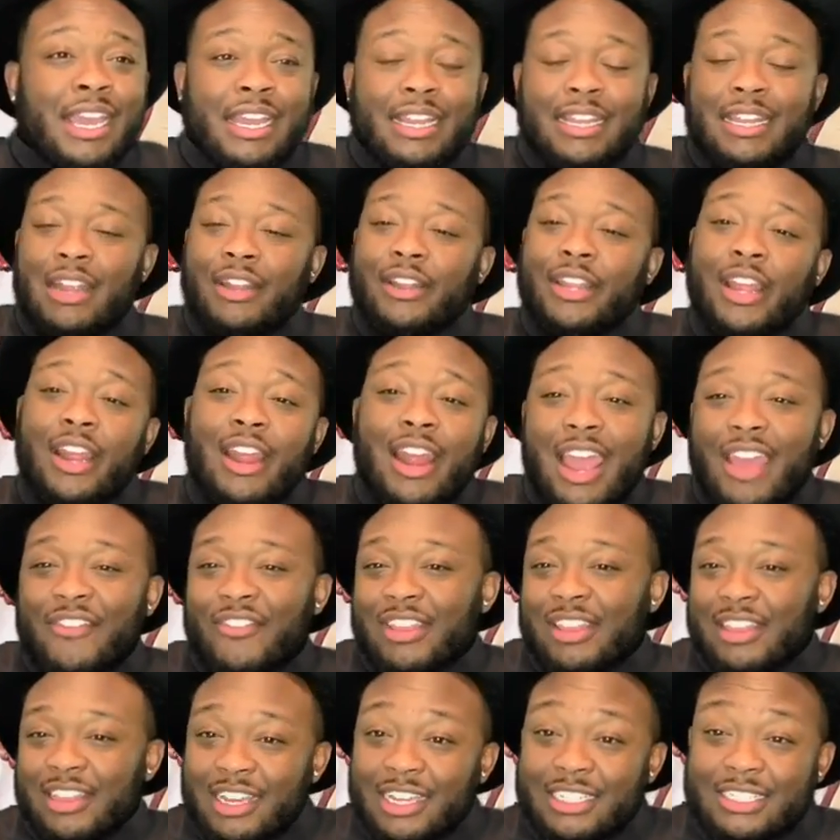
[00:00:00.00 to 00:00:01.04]
Now they're
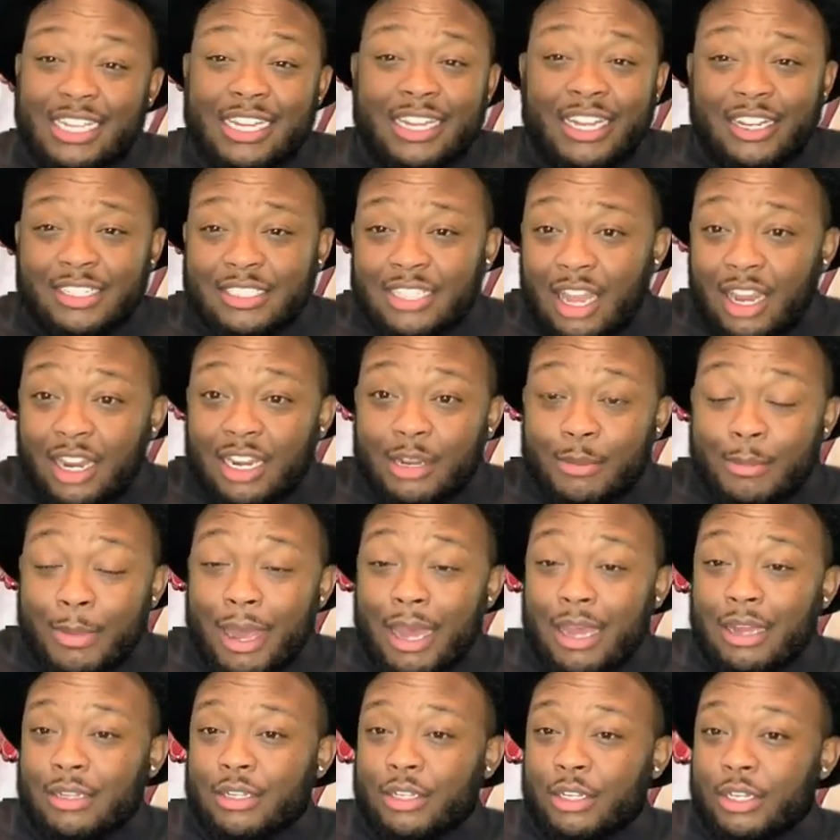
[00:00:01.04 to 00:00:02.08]
having lunch and they're talking
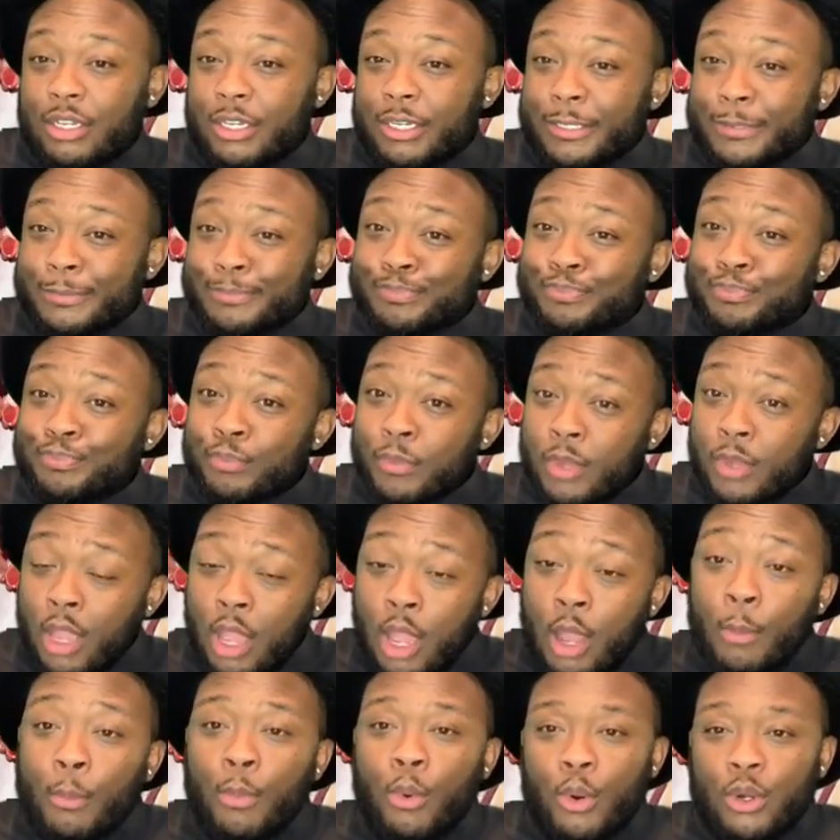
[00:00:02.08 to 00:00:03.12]
about the
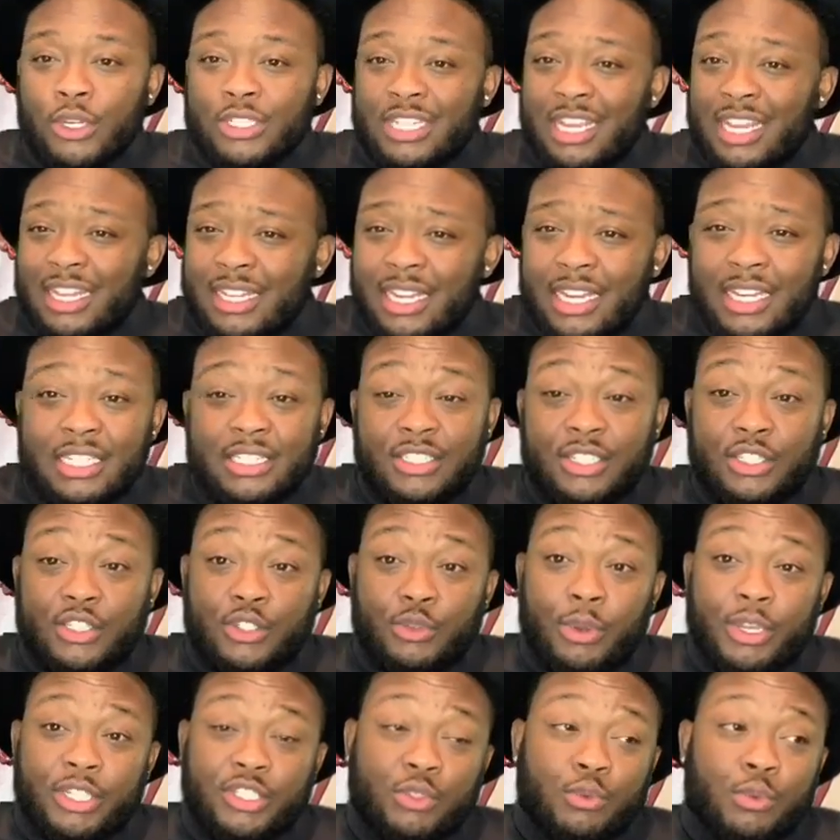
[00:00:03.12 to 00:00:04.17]
Portia and Dennis
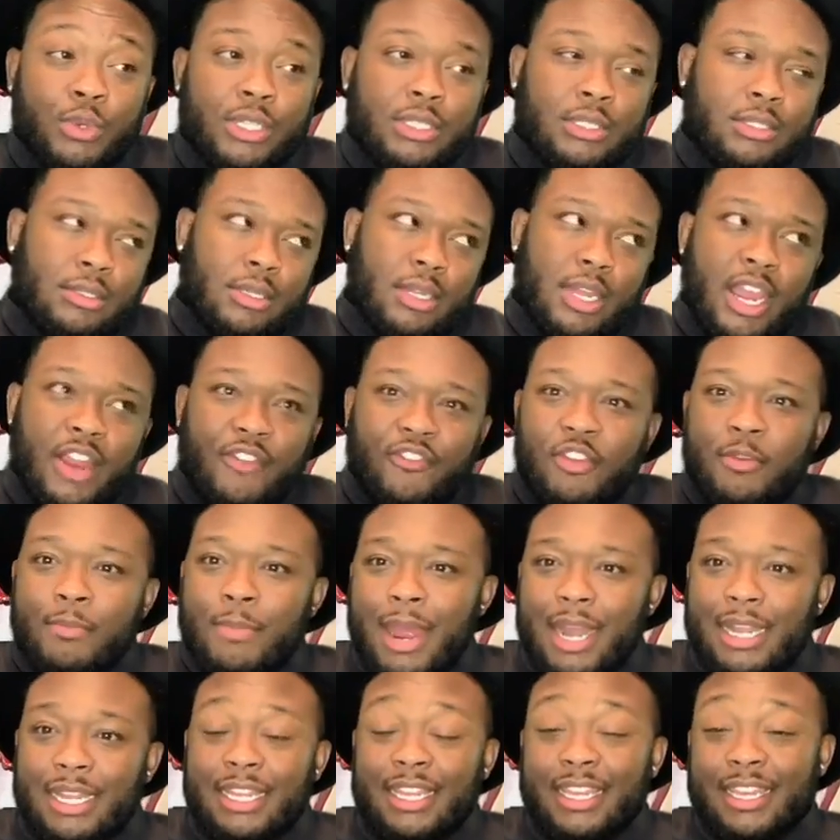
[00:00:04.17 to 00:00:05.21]
situation, which
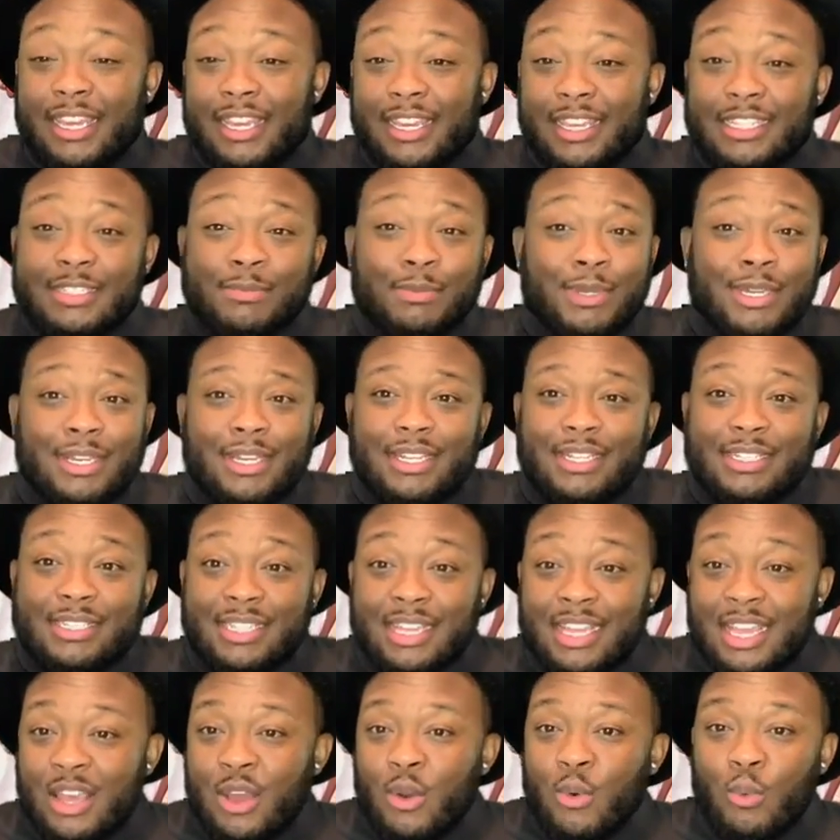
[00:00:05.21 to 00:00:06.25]
everybody is, because
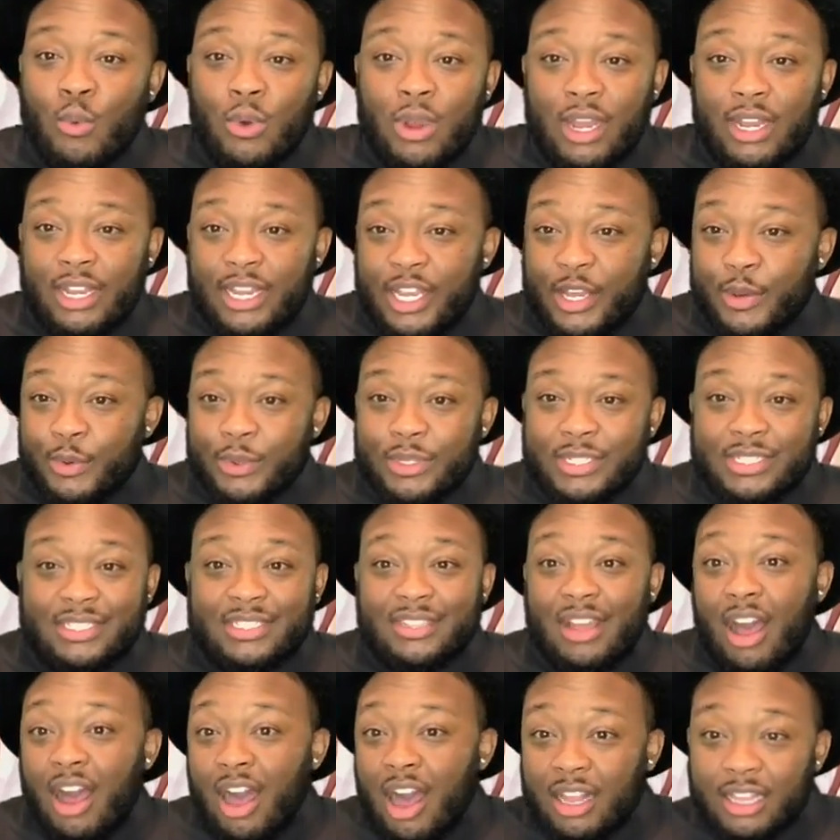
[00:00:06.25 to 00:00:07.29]
one, it was
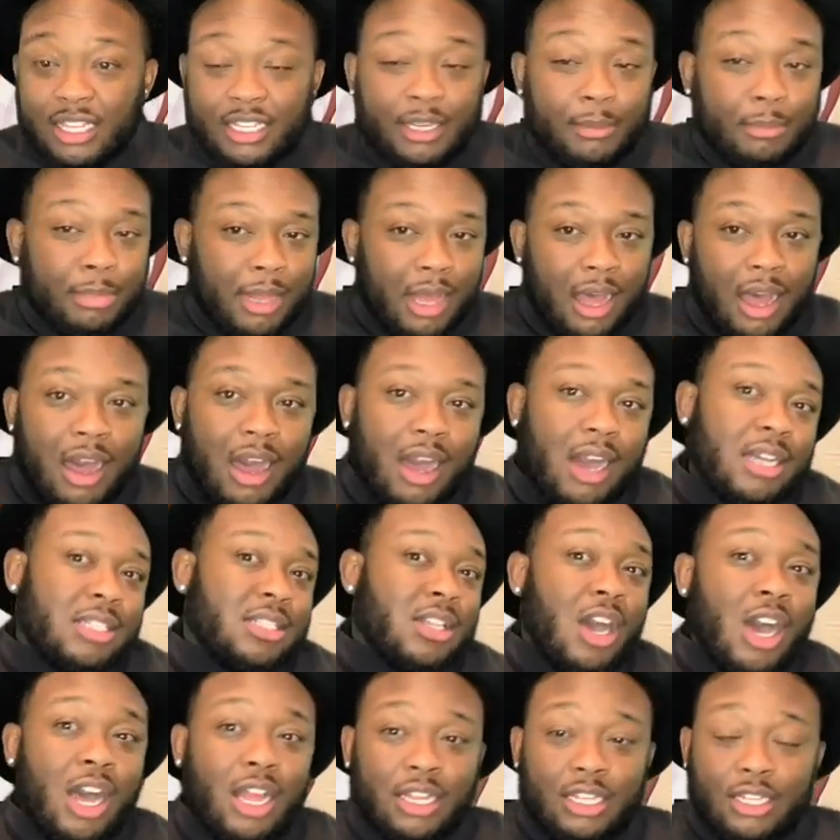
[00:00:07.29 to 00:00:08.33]
all in the blogs,
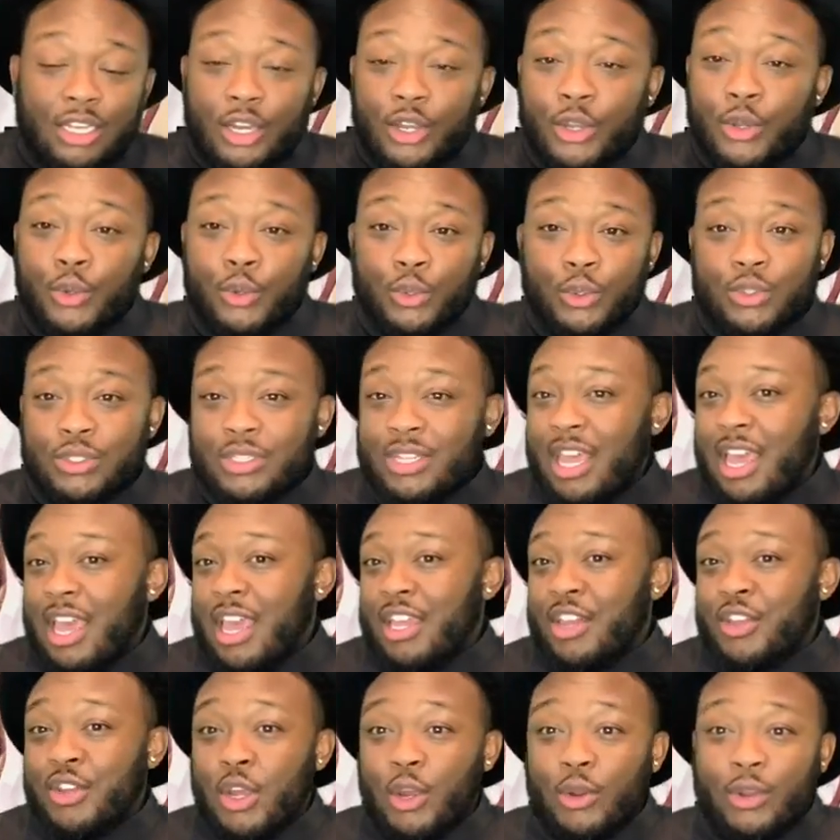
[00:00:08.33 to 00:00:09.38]
all in the news that,
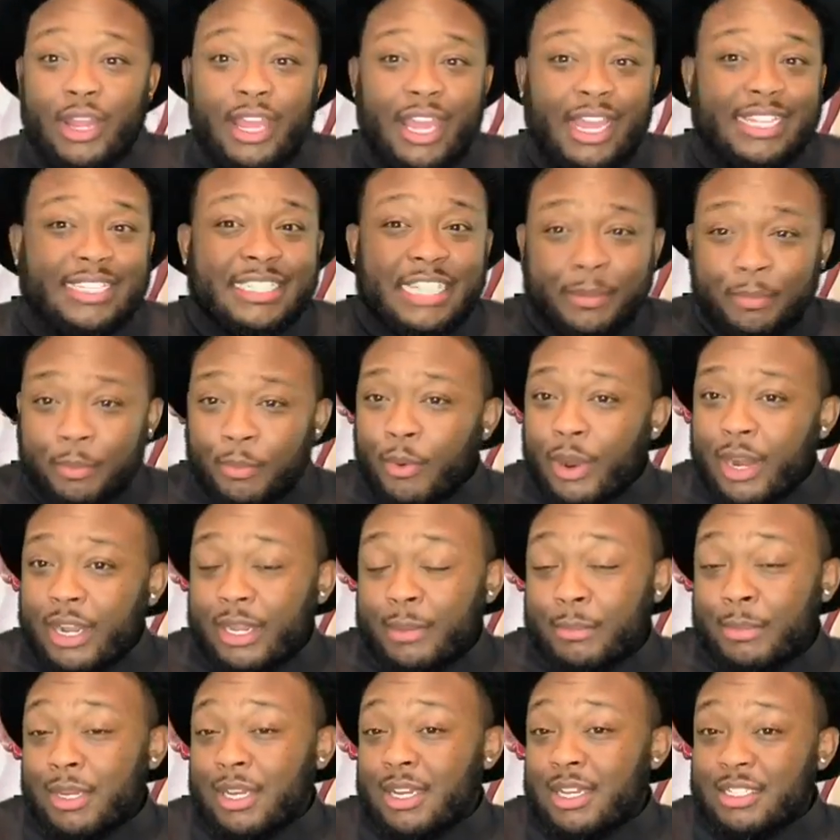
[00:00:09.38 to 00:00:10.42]
they had separated
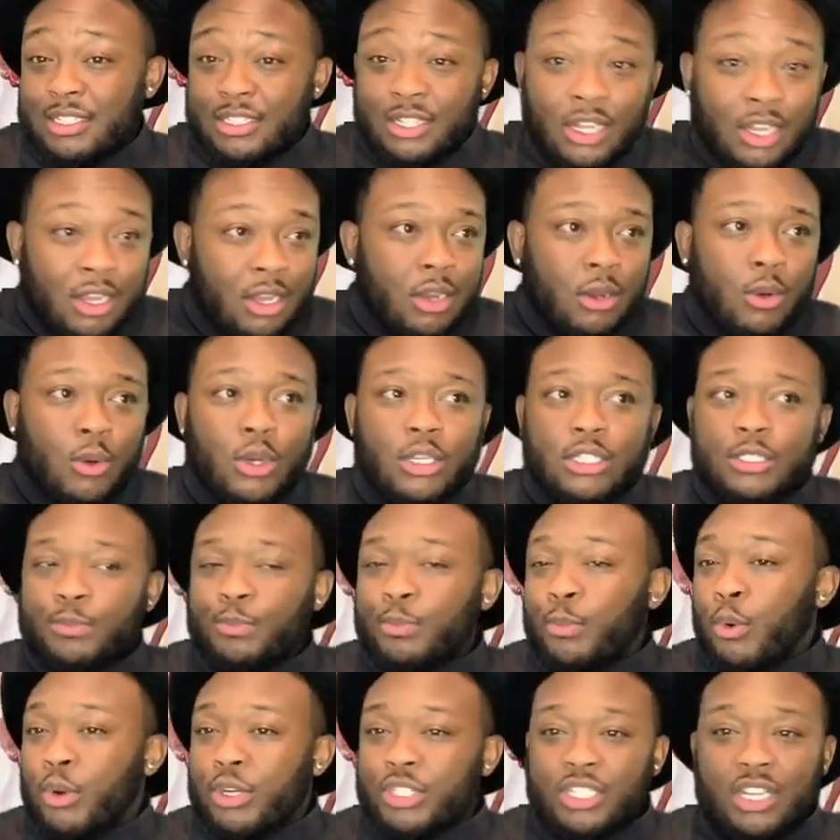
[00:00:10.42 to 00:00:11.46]
because, of course,
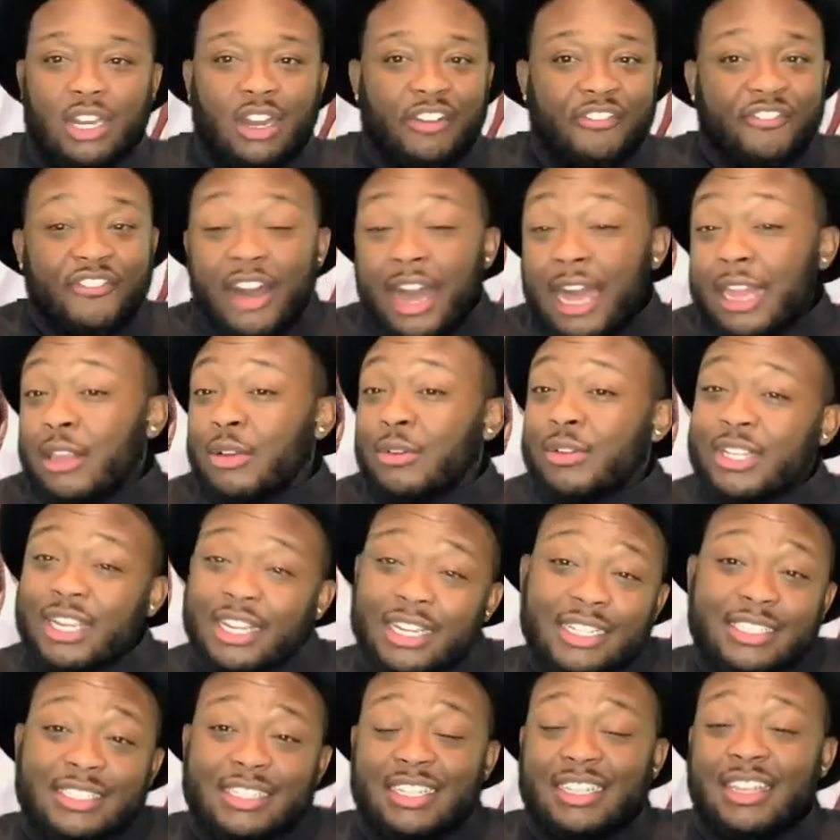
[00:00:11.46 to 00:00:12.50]
Portia unfollowed
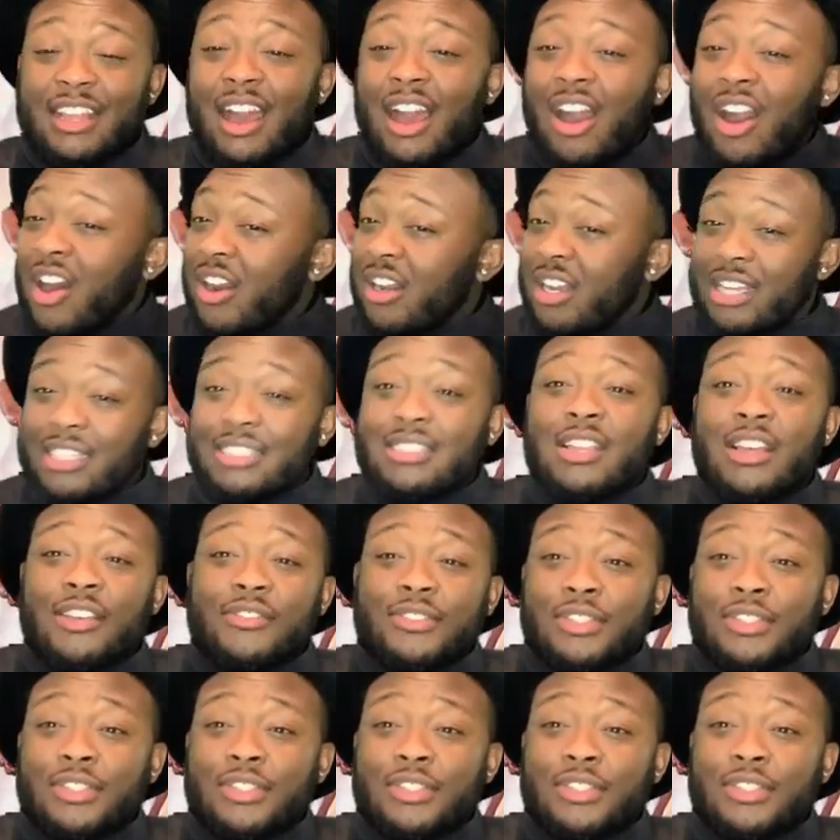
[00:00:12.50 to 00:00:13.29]
Dennis and all that stuff.